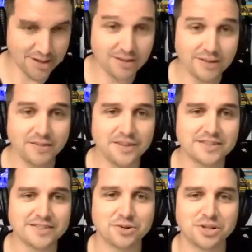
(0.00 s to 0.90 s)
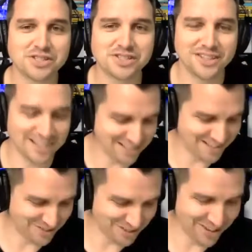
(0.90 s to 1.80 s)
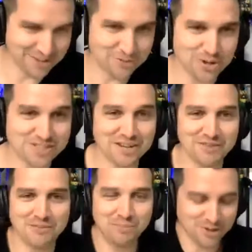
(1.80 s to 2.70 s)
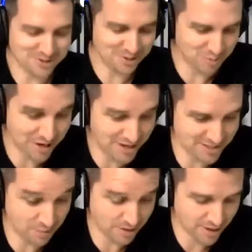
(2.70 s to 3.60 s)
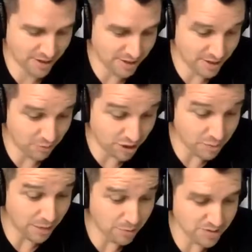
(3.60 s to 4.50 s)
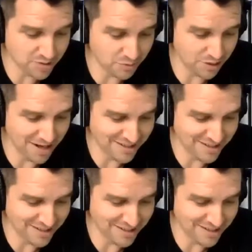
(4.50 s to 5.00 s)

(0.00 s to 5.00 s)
Yeah, this the questioning or the line of questioning around personal brands. But yeah, what about personal branding?